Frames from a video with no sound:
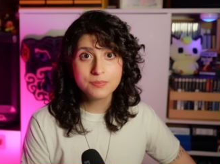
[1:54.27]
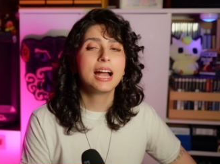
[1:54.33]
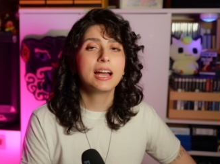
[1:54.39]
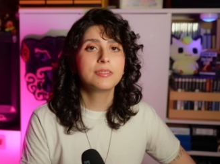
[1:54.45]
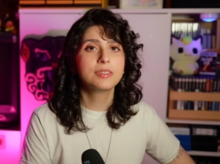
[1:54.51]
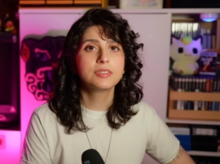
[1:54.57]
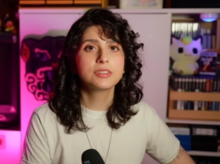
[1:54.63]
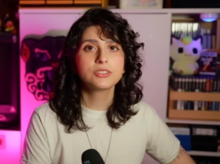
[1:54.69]

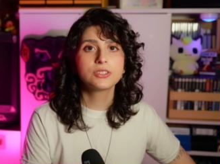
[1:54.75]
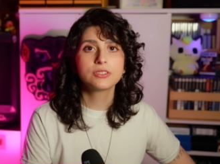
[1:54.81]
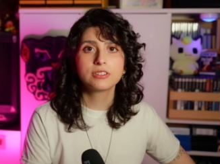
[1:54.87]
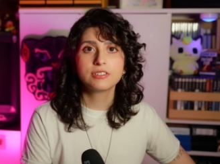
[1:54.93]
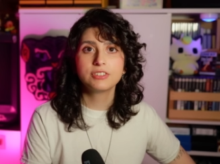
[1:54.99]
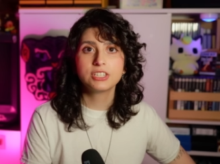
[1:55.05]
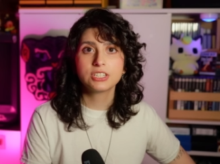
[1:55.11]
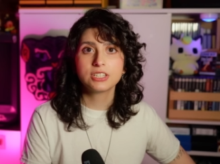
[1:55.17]
And then there's a
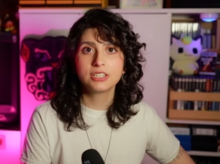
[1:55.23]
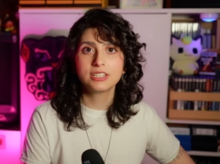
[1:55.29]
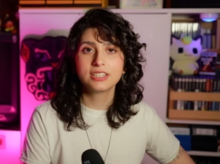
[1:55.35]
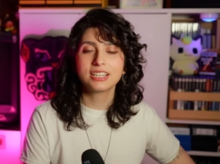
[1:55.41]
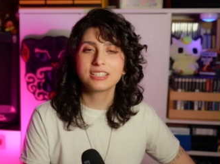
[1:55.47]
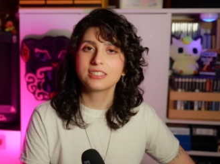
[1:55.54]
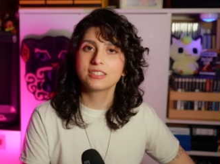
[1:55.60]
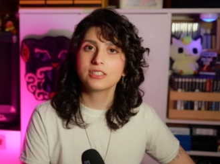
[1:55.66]
revision
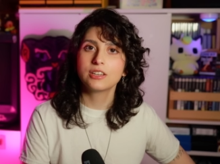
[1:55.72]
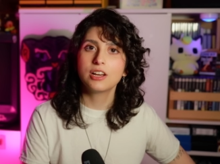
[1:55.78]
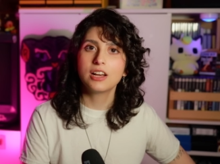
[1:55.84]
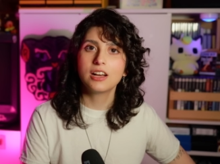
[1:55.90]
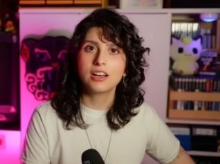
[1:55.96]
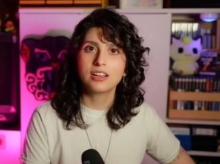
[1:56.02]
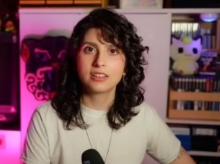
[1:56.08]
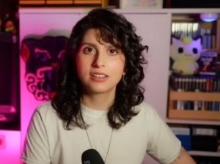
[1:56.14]
that's
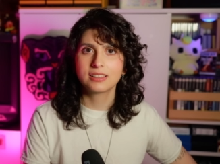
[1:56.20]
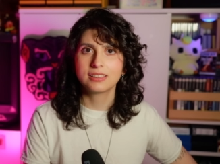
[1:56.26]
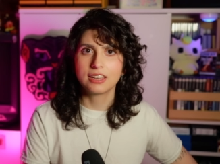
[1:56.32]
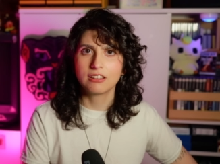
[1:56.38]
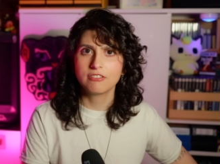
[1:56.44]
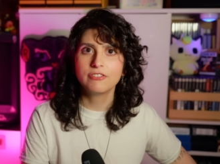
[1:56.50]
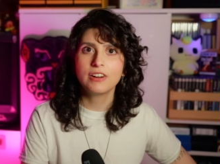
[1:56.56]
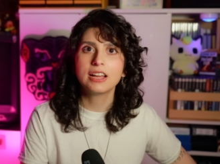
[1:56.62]

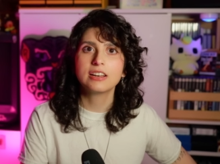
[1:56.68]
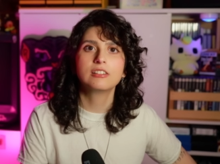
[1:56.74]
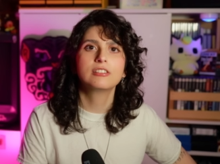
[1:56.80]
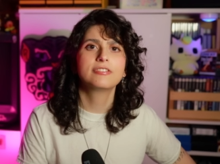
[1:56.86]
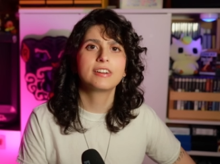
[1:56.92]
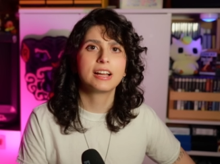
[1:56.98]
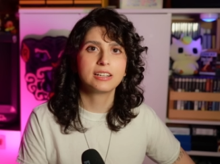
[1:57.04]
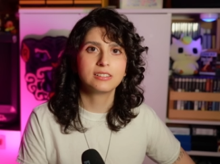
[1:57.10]
like
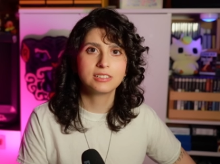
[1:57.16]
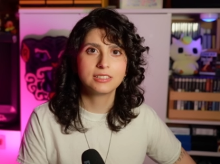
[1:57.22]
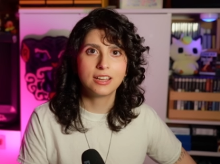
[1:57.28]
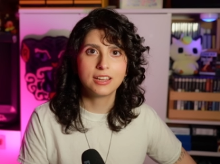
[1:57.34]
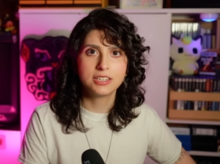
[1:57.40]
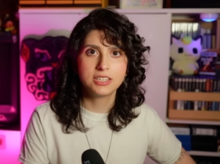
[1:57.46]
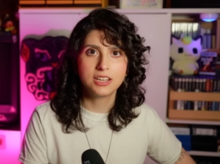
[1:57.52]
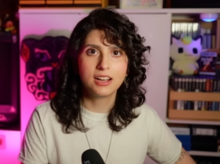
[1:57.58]

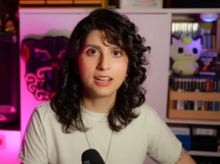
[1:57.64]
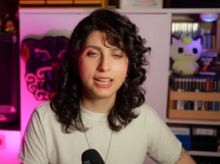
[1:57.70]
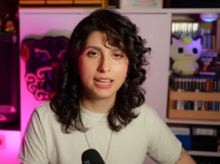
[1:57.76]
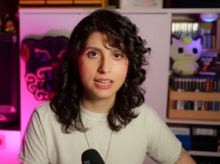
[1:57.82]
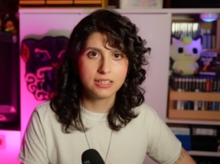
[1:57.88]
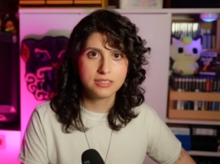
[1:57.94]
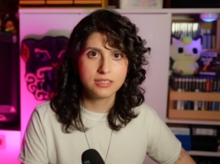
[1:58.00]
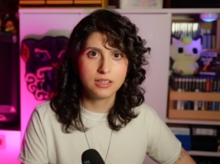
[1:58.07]

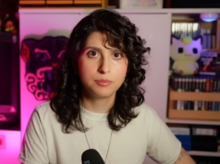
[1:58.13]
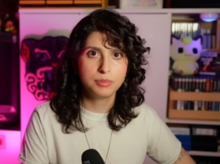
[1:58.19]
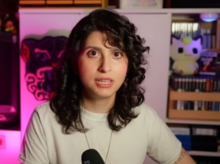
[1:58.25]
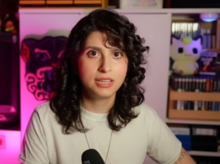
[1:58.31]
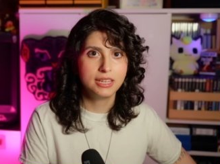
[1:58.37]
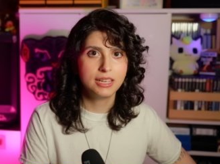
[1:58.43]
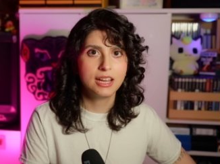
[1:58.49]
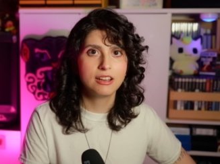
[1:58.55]

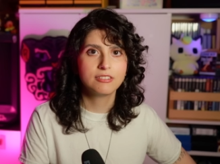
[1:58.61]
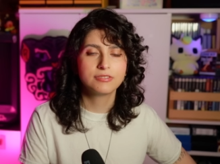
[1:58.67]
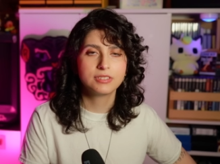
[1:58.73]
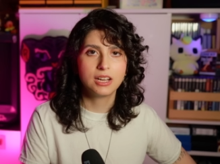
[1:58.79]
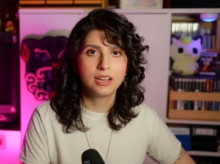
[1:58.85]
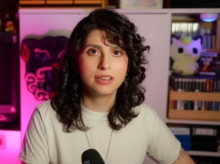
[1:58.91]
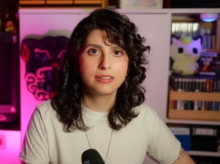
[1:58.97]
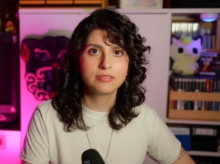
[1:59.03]

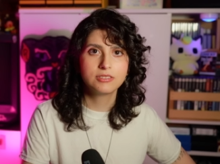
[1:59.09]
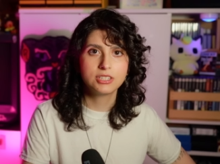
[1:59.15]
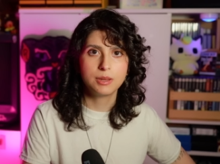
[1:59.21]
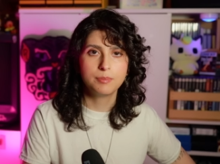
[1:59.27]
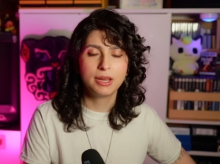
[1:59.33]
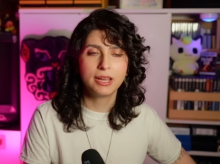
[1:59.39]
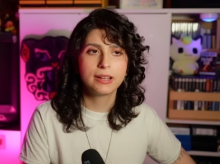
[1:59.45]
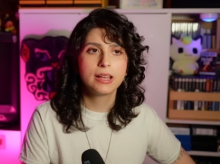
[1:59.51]

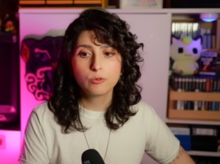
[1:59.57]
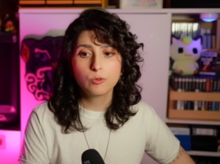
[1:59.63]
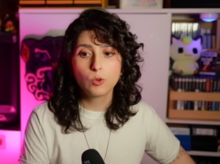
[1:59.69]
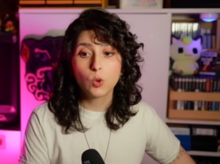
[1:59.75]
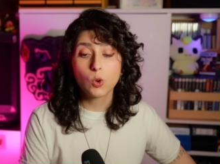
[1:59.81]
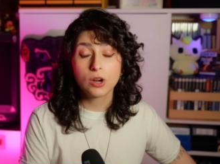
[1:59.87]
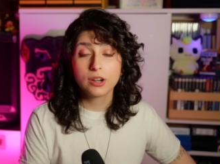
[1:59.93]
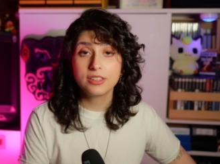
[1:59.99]
final.docx.pdf.jpg
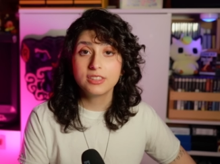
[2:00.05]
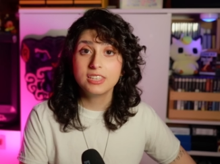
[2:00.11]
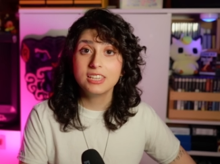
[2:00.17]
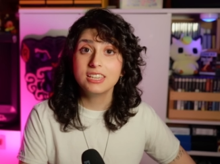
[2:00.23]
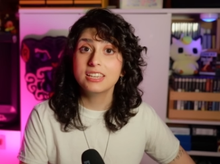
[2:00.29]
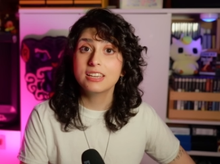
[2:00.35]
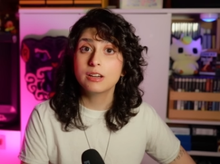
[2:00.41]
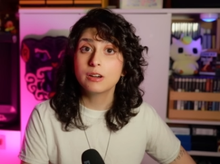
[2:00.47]
for
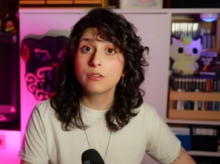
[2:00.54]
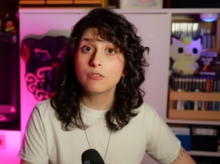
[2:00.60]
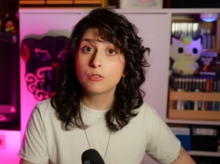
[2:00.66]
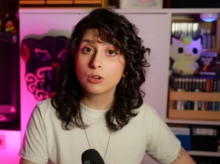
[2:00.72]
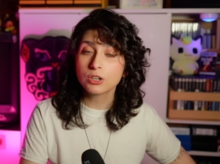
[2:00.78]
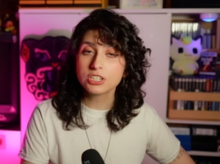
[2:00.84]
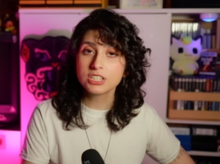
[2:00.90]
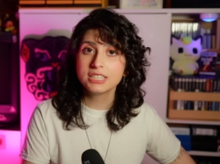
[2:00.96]
the
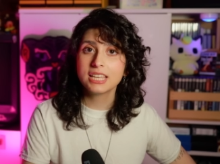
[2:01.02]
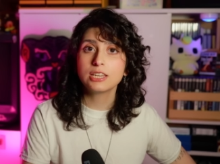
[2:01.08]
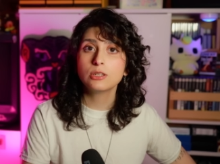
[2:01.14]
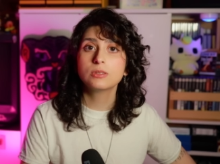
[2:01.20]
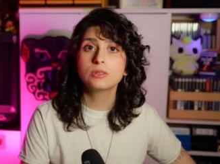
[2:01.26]
version that